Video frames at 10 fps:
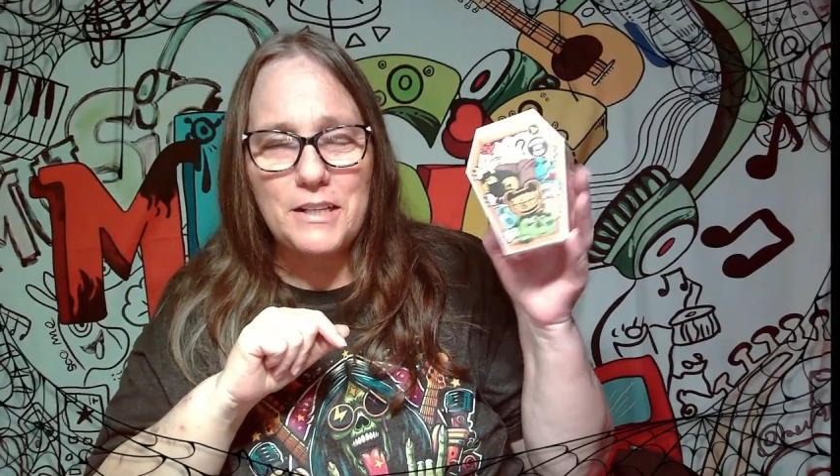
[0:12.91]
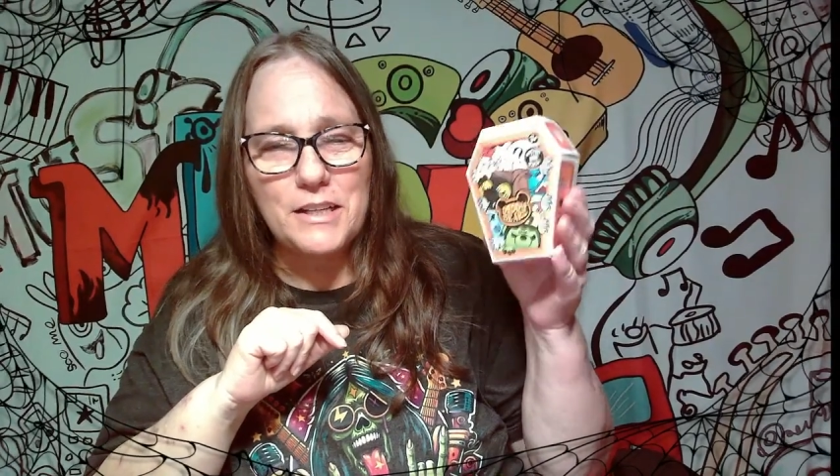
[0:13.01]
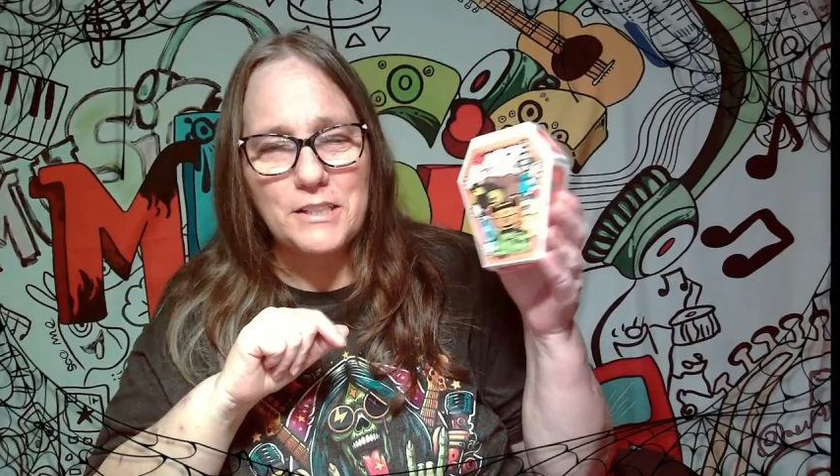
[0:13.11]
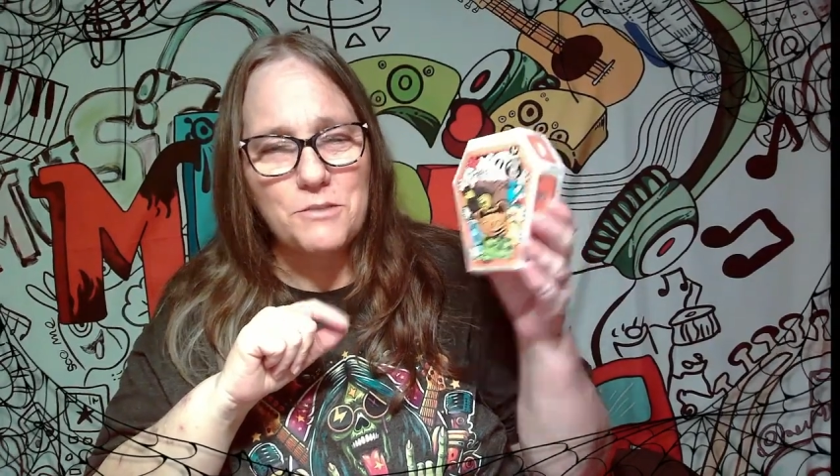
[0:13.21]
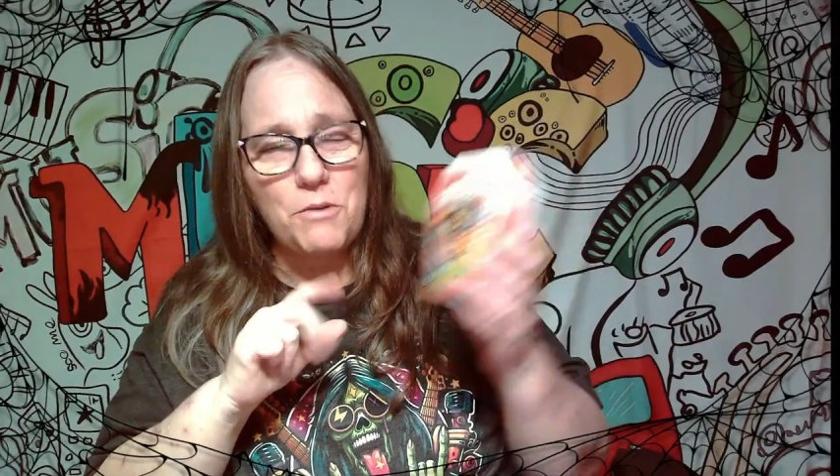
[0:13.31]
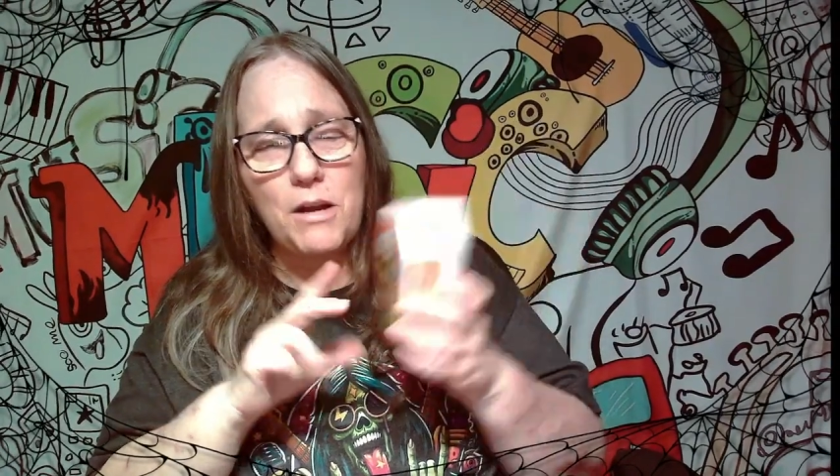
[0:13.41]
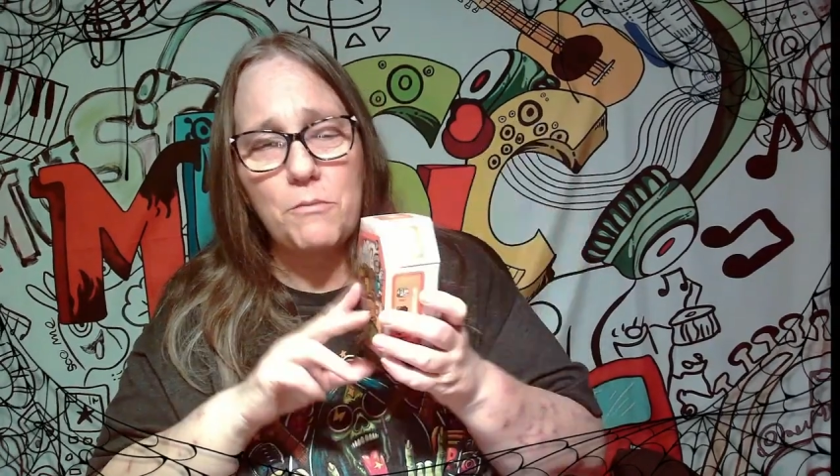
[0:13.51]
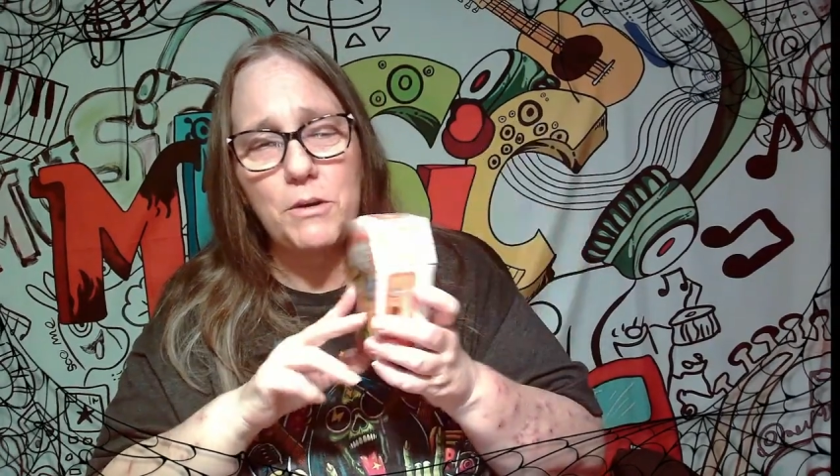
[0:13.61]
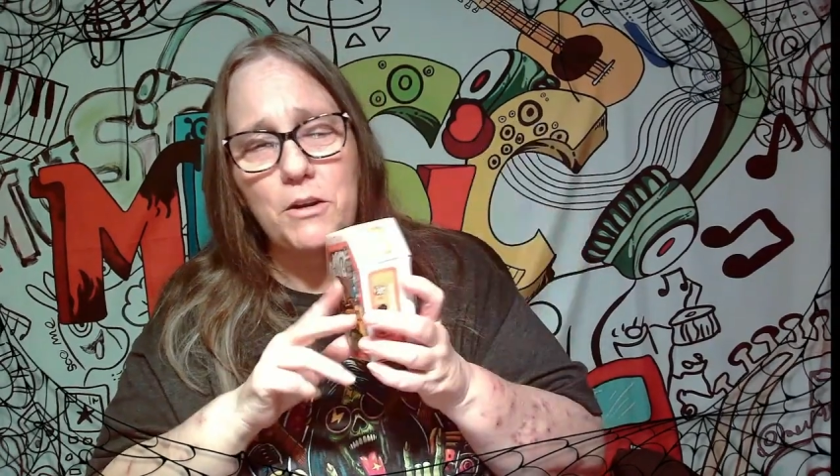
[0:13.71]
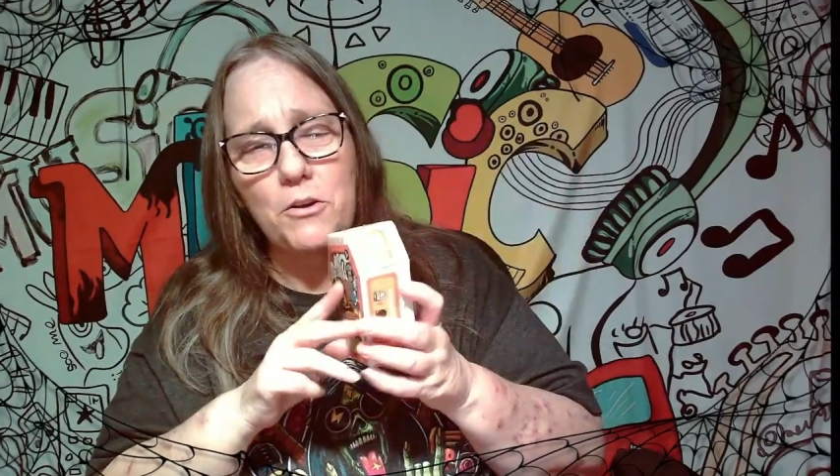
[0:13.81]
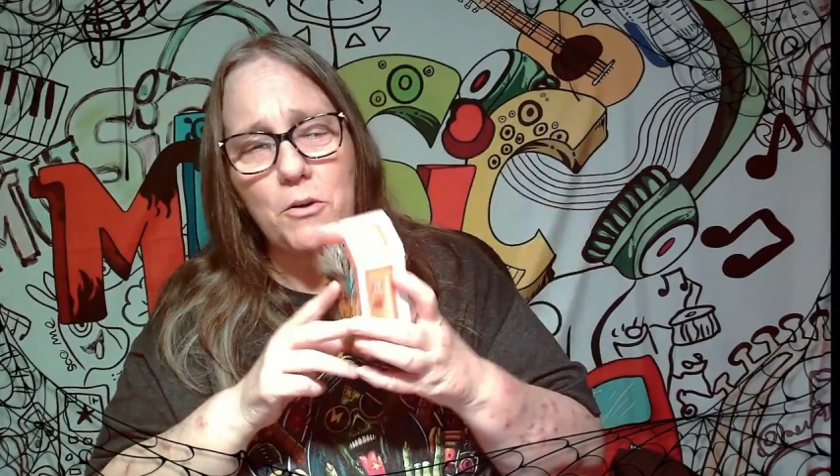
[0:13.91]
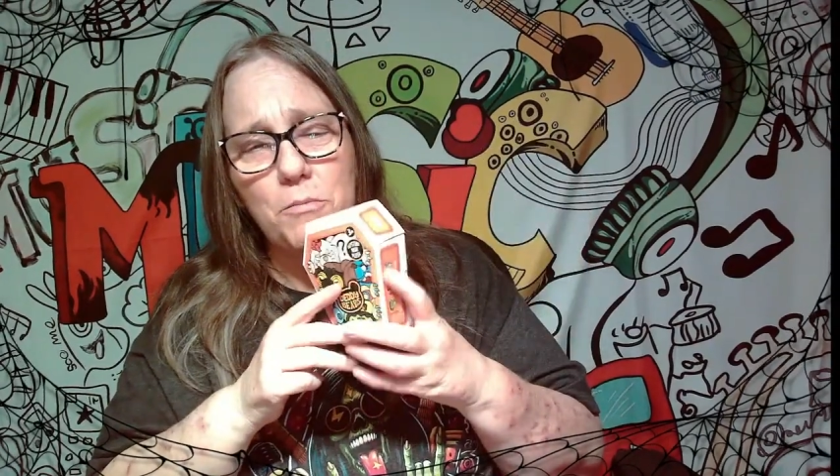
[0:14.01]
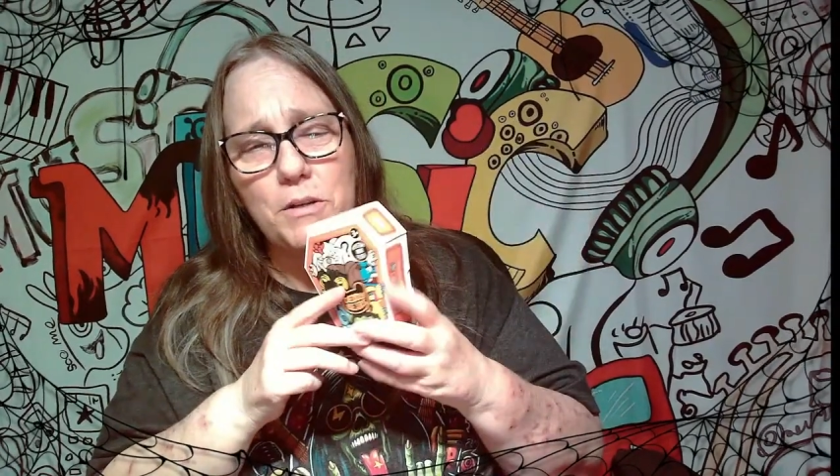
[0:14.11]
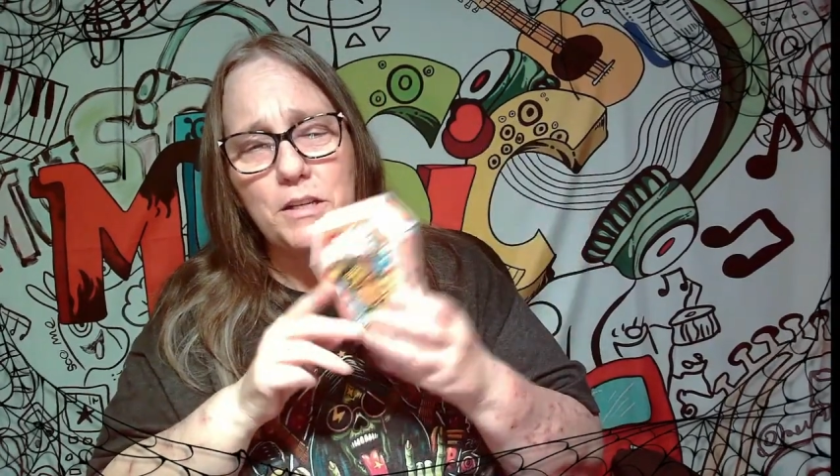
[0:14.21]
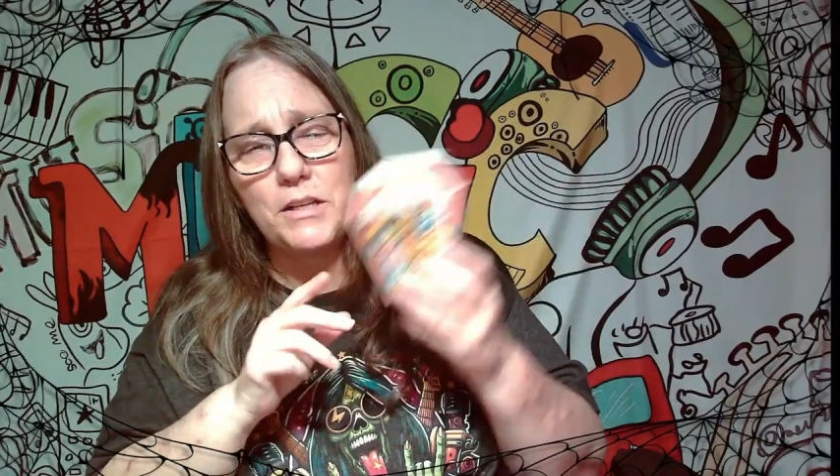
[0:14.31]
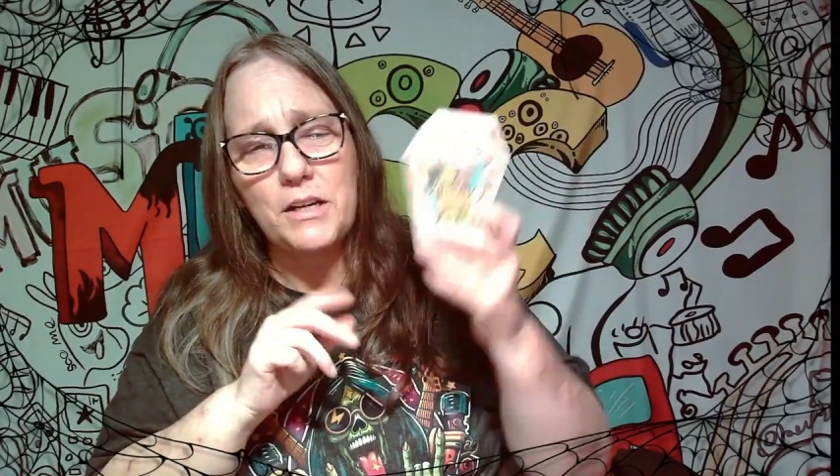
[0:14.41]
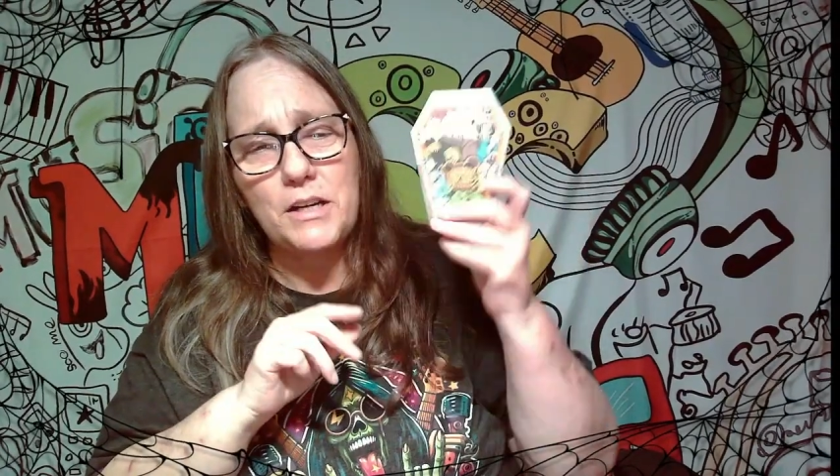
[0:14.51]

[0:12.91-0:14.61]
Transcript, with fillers: That's right, we are opening